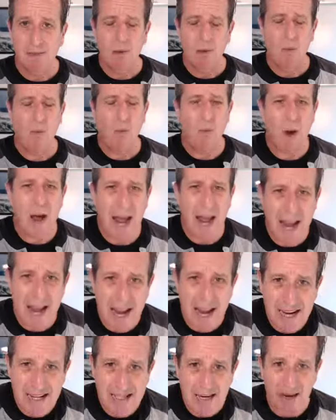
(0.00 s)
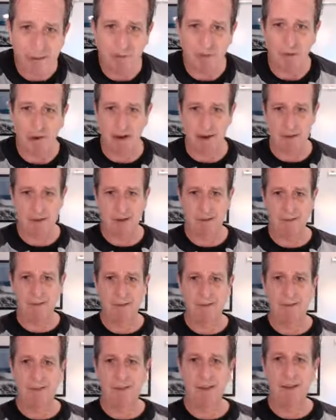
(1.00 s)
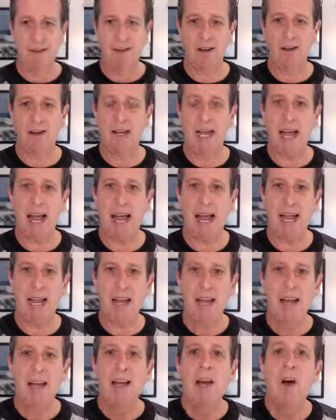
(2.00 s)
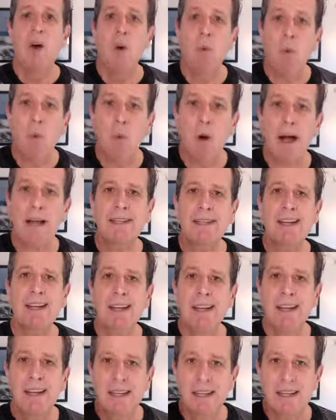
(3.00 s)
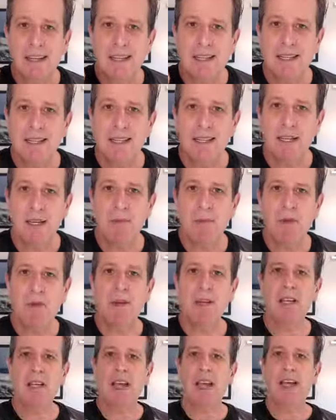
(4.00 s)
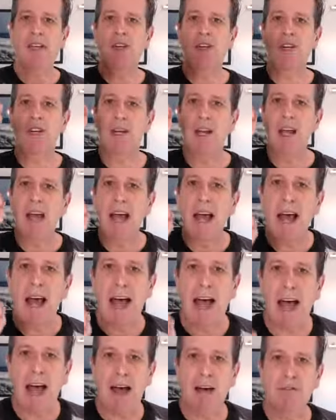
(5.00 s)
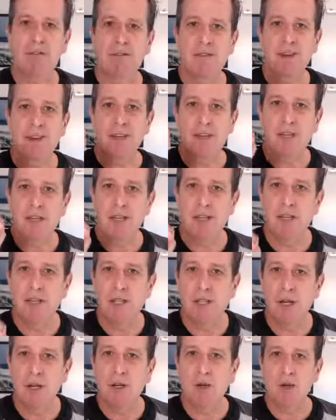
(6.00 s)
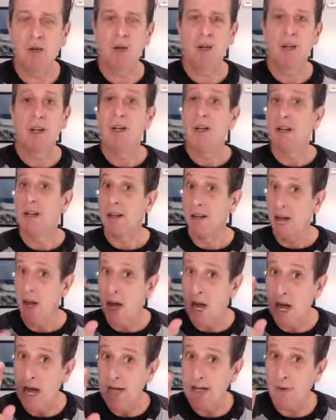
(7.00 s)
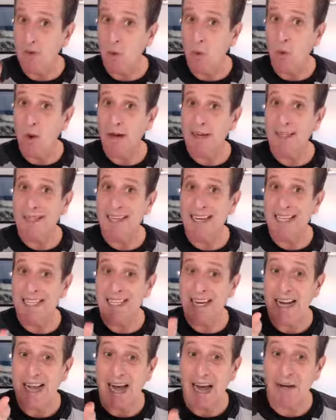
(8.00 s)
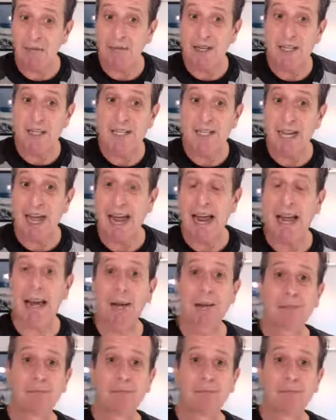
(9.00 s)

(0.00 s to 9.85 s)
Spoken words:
Way different. Okay? What does the communication have to do? Not what does it have to say.